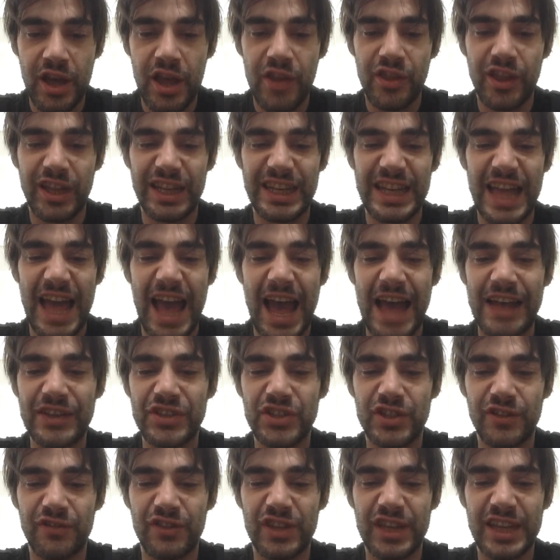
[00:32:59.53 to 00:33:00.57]
The
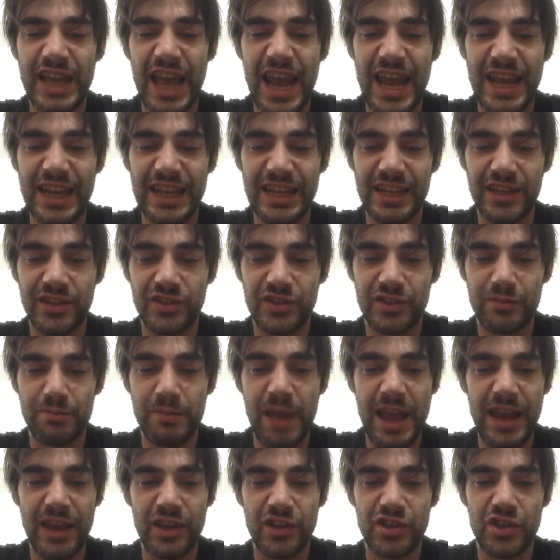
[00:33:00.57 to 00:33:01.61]
last of the Cadians
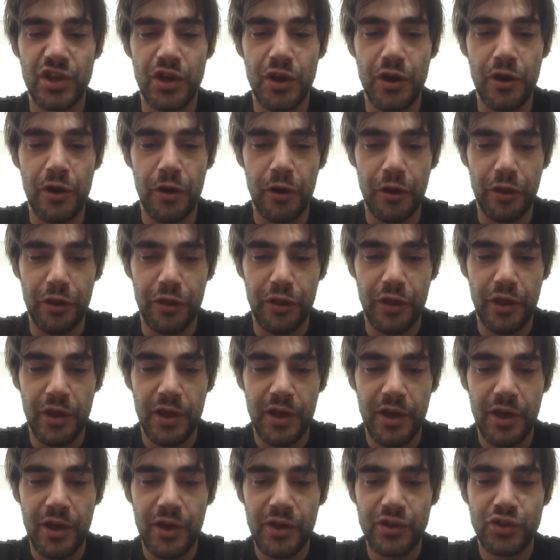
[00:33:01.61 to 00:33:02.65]
made it to Earth,
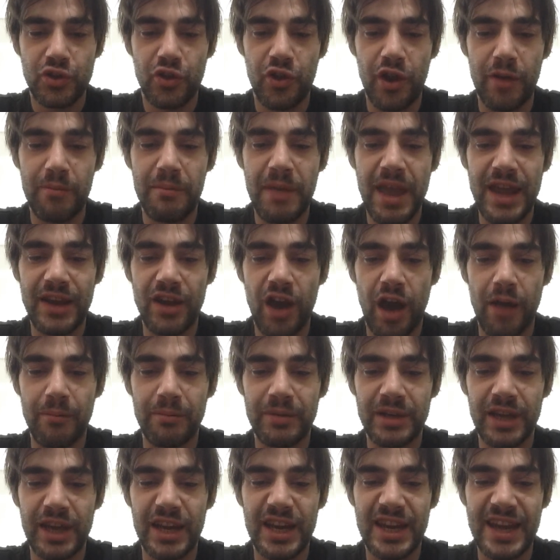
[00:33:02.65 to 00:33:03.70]
so there may not
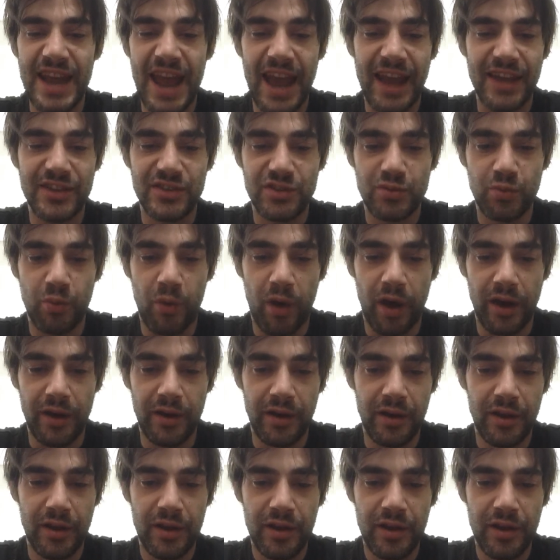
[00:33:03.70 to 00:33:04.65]
be a next one,